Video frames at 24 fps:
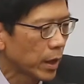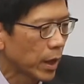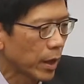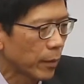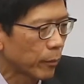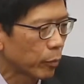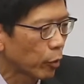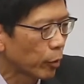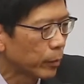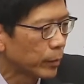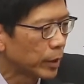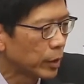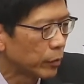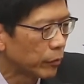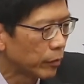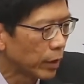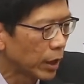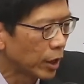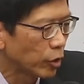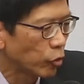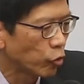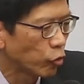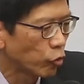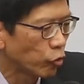employment
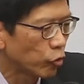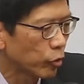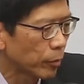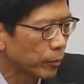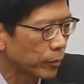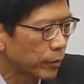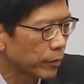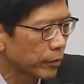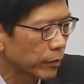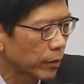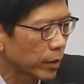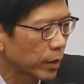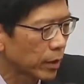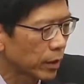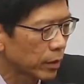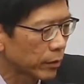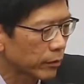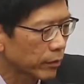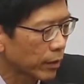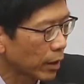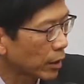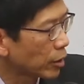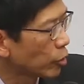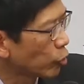relationships
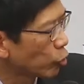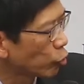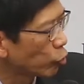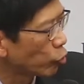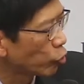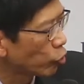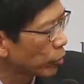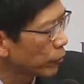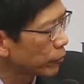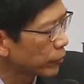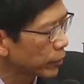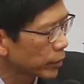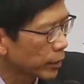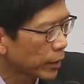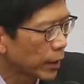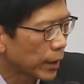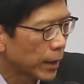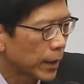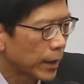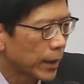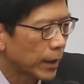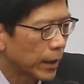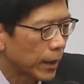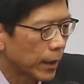are starting to shift.
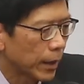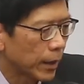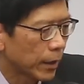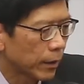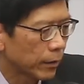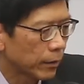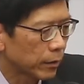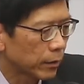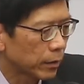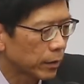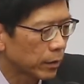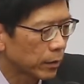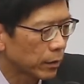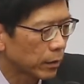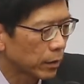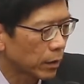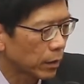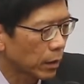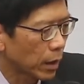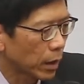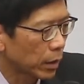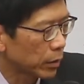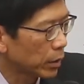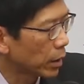And
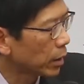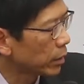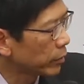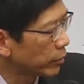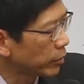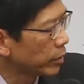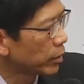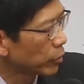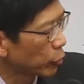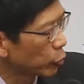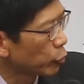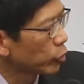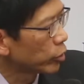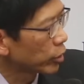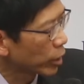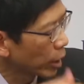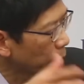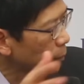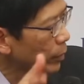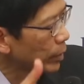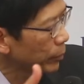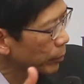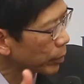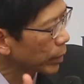I see this
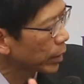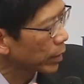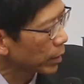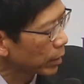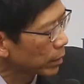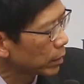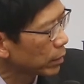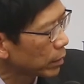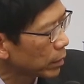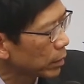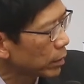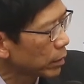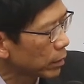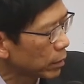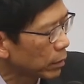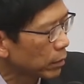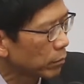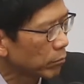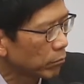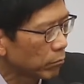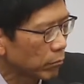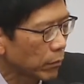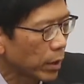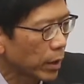retirement part
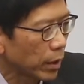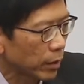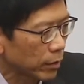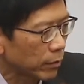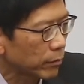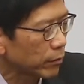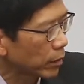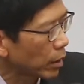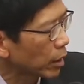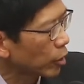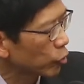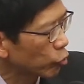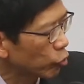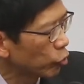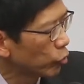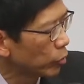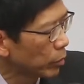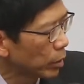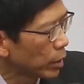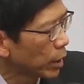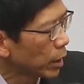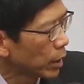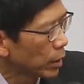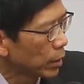as
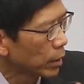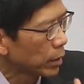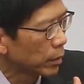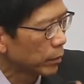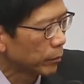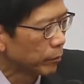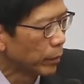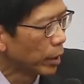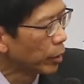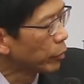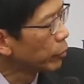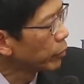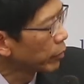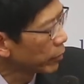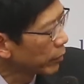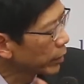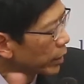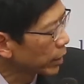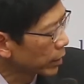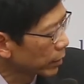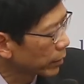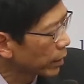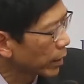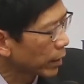actually
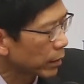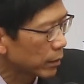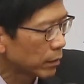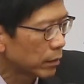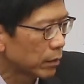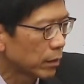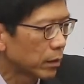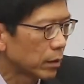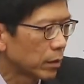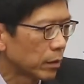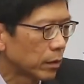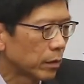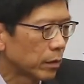mirroring that